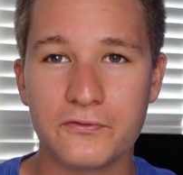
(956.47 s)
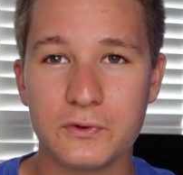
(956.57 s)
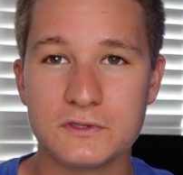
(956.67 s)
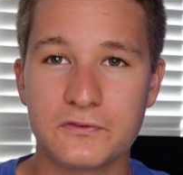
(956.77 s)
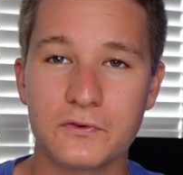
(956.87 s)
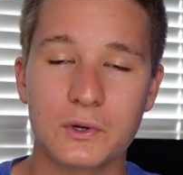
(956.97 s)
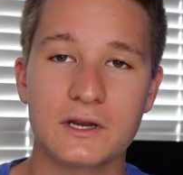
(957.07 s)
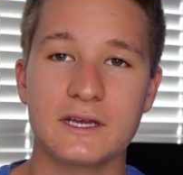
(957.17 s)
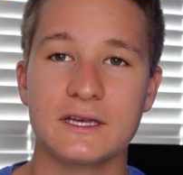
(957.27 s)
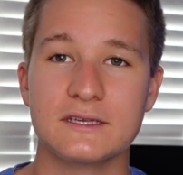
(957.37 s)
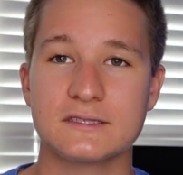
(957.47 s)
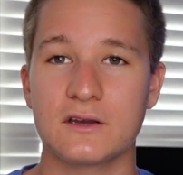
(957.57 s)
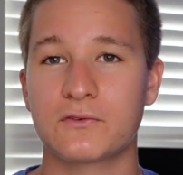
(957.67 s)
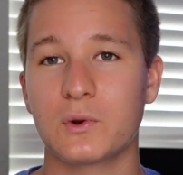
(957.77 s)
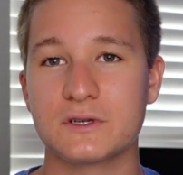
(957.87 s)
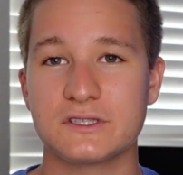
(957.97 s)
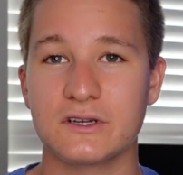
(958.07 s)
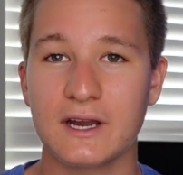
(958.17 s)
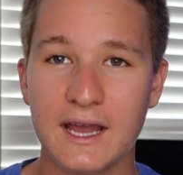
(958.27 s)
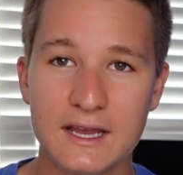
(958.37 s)
Foods for is, of course,
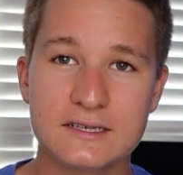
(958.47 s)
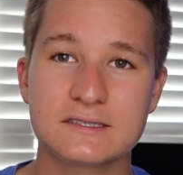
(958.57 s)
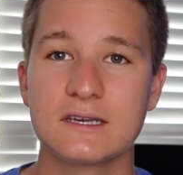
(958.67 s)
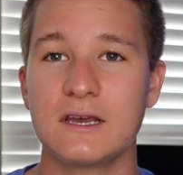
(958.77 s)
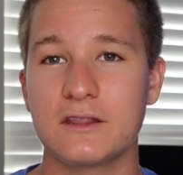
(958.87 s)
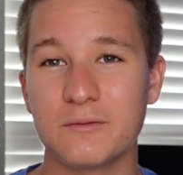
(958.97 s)
their eggs,